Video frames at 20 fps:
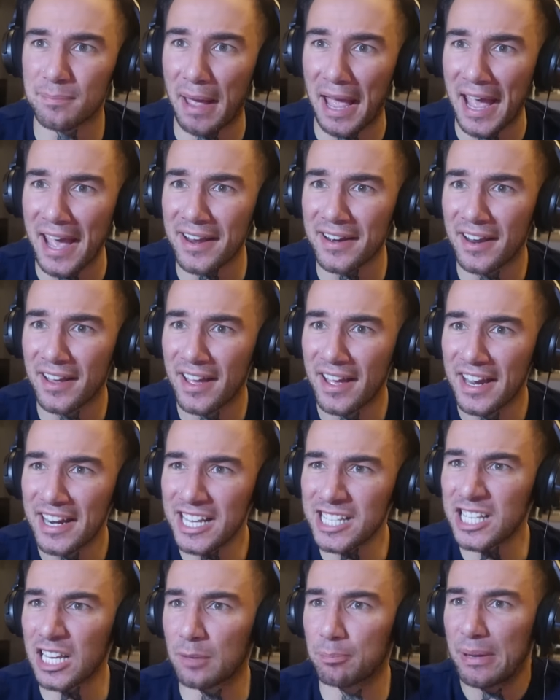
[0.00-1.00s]
man.
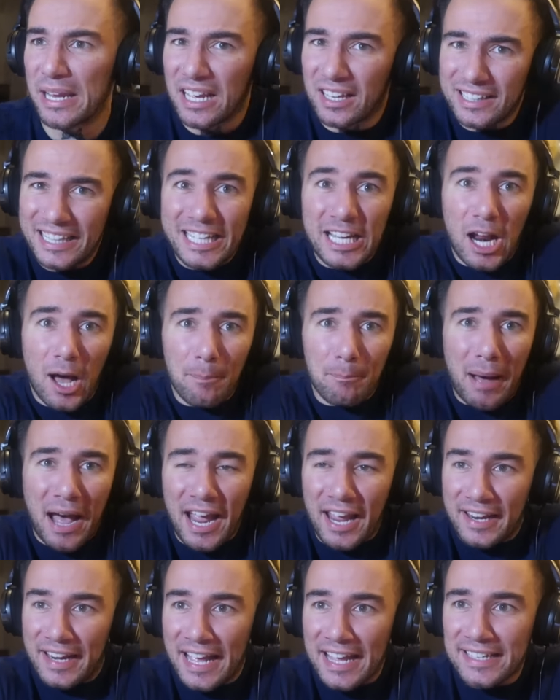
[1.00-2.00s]
It's like being lit up
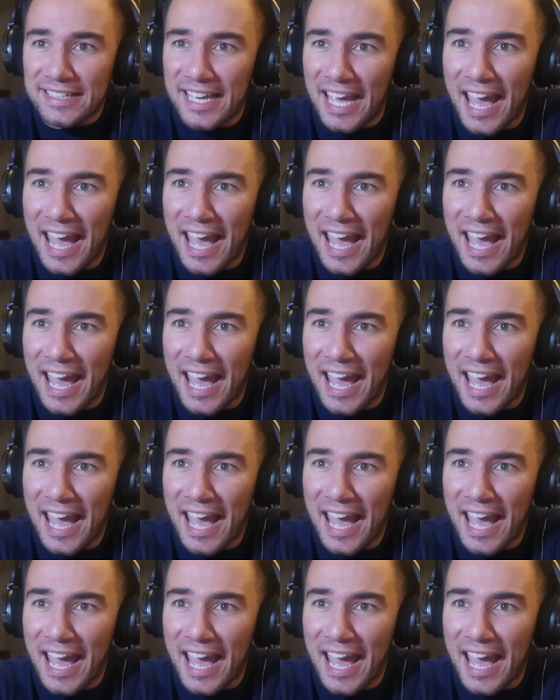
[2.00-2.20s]
by an A